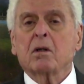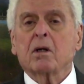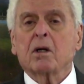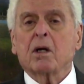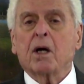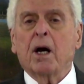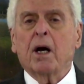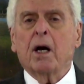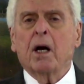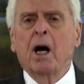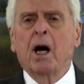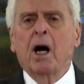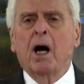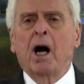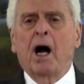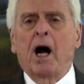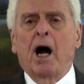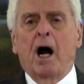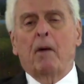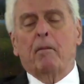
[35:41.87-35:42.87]
Okay?
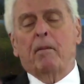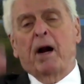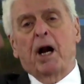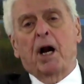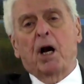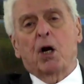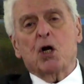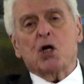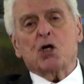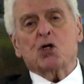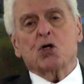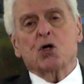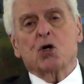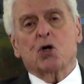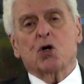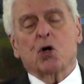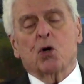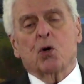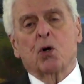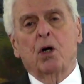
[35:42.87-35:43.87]
How many
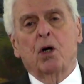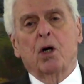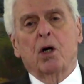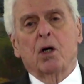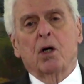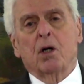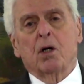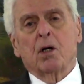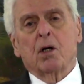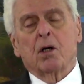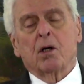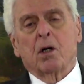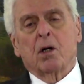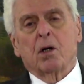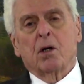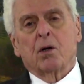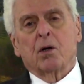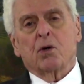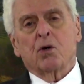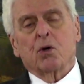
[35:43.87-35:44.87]
listened
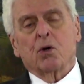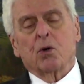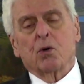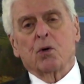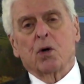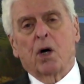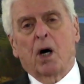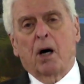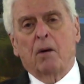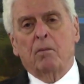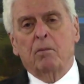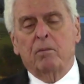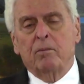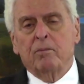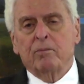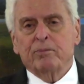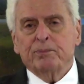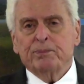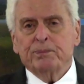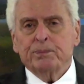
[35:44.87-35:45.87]
to
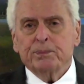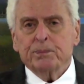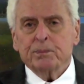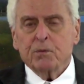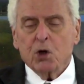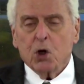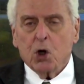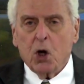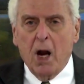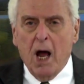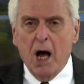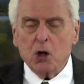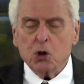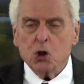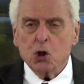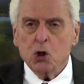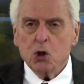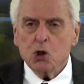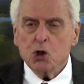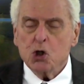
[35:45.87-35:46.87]

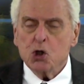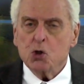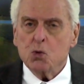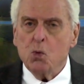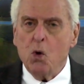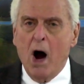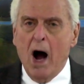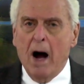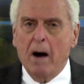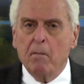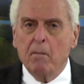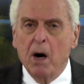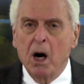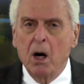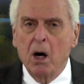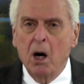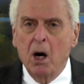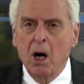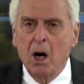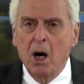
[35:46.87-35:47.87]
Klaus Schwab
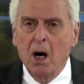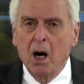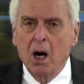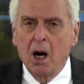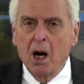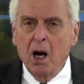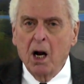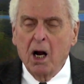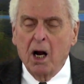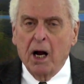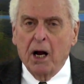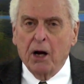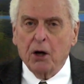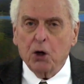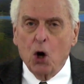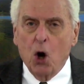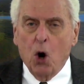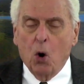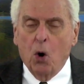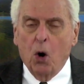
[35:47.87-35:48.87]
and
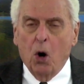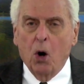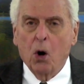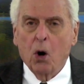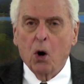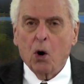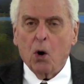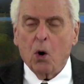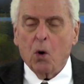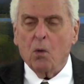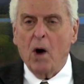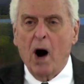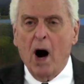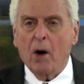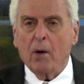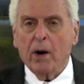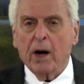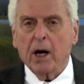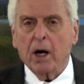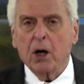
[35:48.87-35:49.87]
Noah
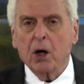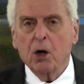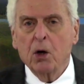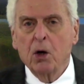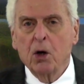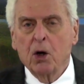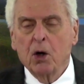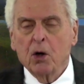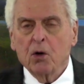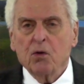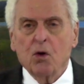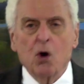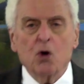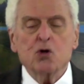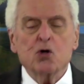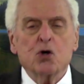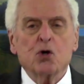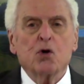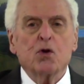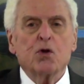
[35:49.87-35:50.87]
Harari?
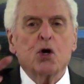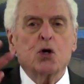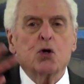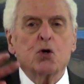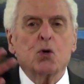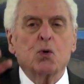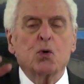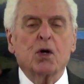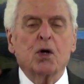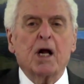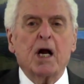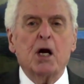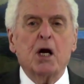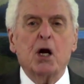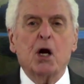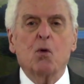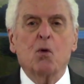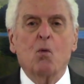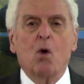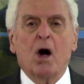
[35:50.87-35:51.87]
Those are the two
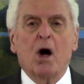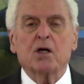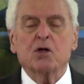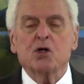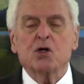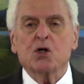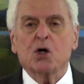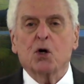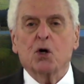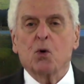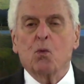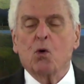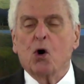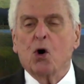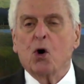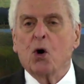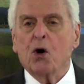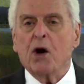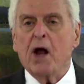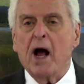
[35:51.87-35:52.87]
leading ones in the
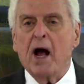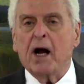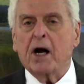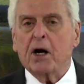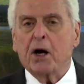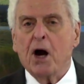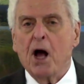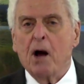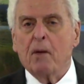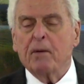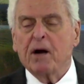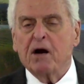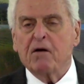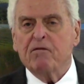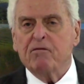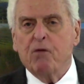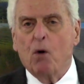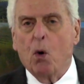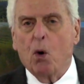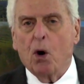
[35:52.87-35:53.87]
World Economic
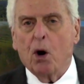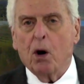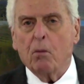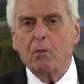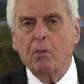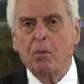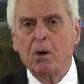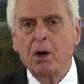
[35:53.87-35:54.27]
Forum,